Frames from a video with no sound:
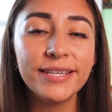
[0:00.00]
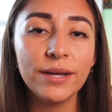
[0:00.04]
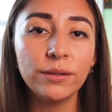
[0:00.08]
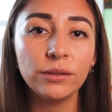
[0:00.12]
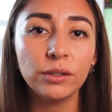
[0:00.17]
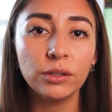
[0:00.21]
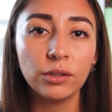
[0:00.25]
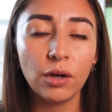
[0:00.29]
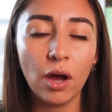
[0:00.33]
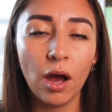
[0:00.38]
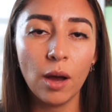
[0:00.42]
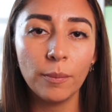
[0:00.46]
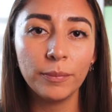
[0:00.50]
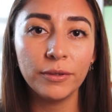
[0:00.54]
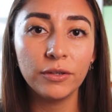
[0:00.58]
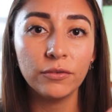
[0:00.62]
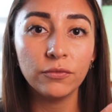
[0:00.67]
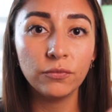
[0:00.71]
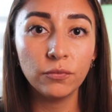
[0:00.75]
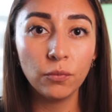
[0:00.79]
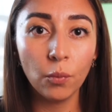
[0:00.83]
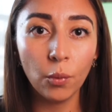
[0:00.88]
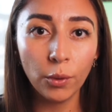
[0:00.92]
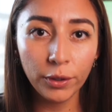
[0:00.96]
out the copy
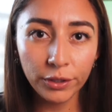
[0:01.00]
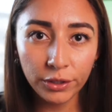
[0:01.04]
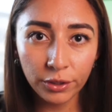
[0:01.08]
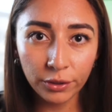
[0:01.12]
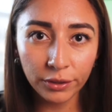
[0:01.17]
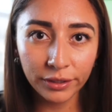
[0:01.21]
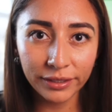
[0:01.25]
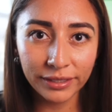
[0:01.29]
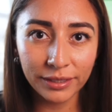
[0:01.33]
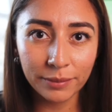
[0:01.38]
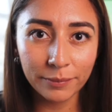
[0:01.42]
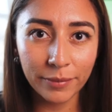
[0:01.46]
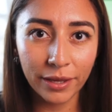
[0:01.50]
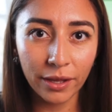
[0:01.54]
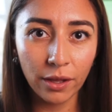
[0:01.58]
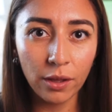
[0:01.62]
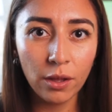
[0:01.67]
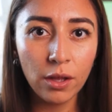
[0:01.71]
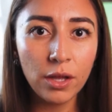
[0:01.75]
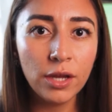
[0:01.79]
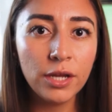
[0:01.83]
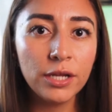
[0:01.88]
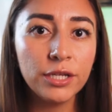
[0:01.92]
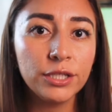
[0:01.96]
for your email.